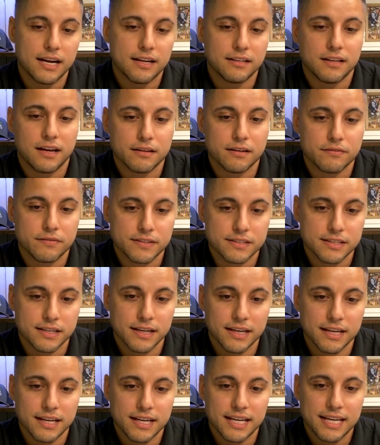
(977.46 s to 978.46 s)
lot of his
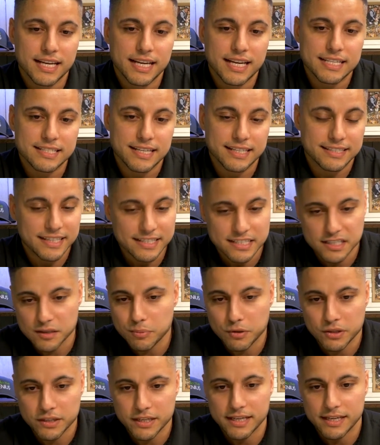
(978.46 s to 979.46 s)
like
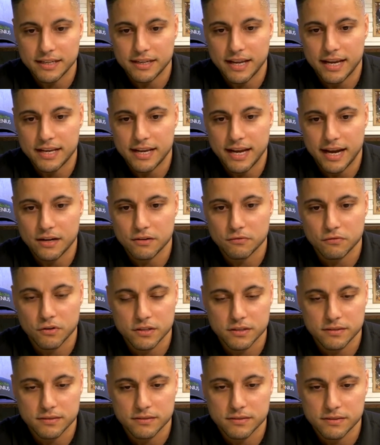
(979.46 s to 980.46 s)
discipline and how to
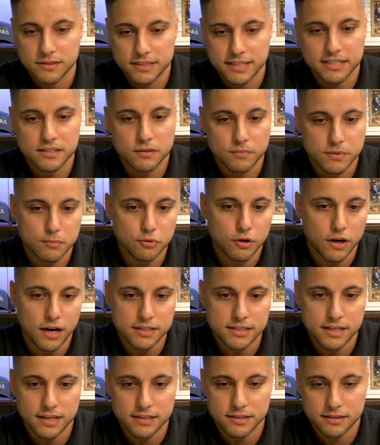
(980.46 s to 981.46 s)
run systems and
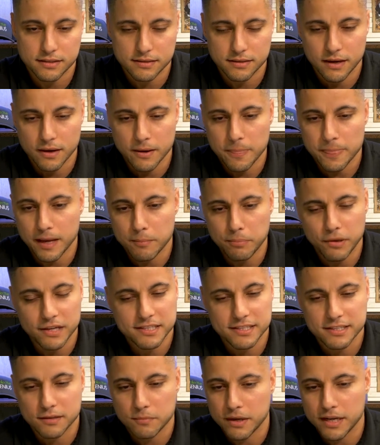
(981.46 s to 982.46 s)
processes. And plus
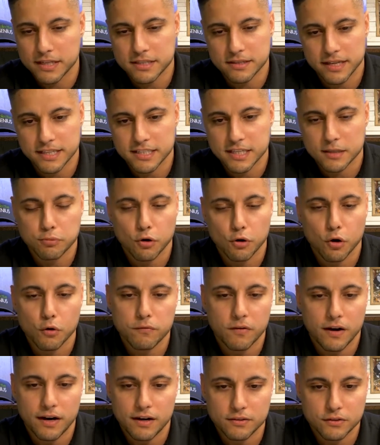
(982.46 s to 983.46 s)
it's his
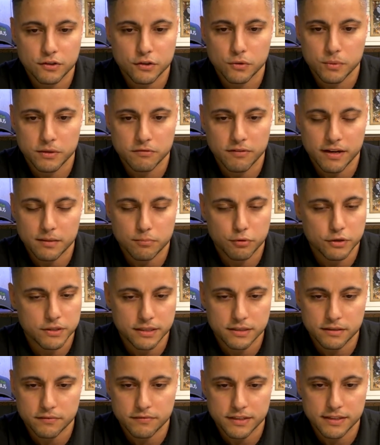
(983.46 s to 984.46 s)
profile too. We ran the
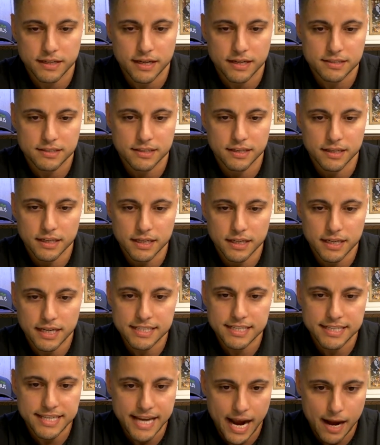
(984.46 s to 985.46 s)
predictive index.
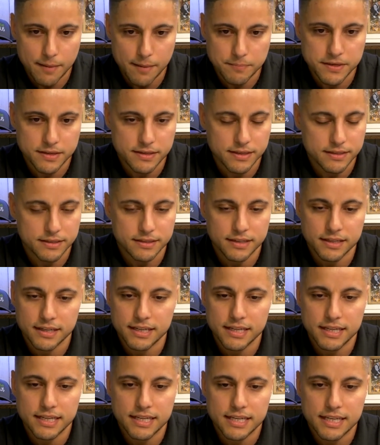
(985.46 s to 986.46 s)
He's a captain, and
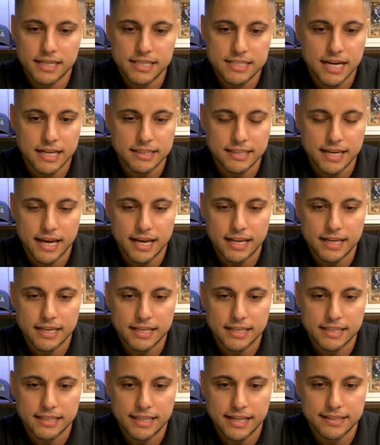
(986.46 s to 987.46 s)
he's got that
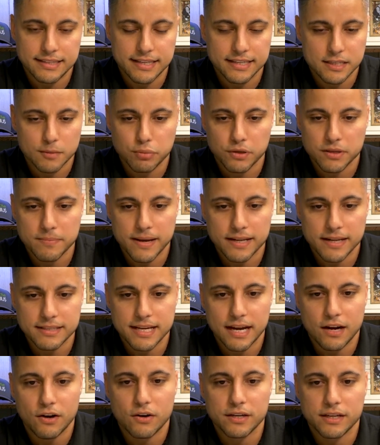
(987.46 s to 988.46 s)
discipline
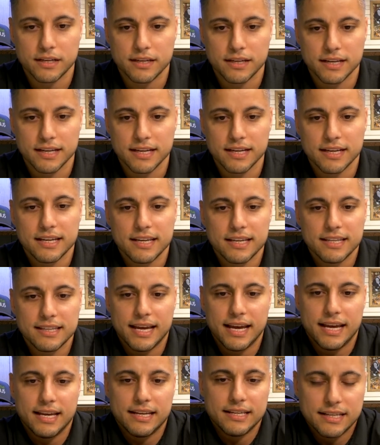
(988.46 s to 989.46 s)
mentality
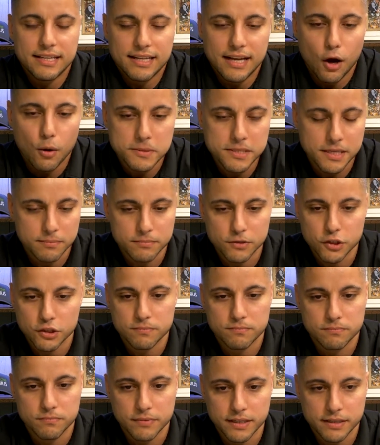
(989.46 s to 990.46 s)
that helps him
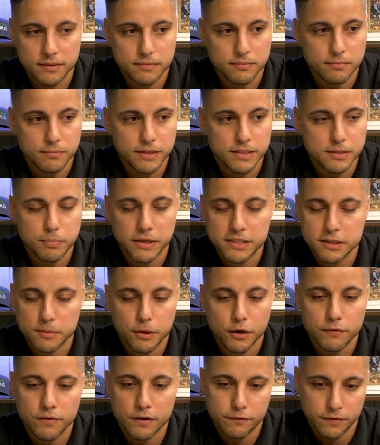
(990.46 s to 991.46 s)
he's a
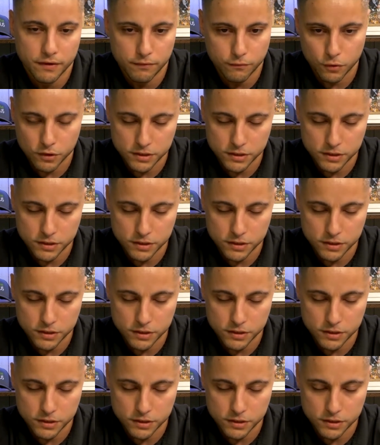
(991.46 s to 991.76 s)
perfect fit for a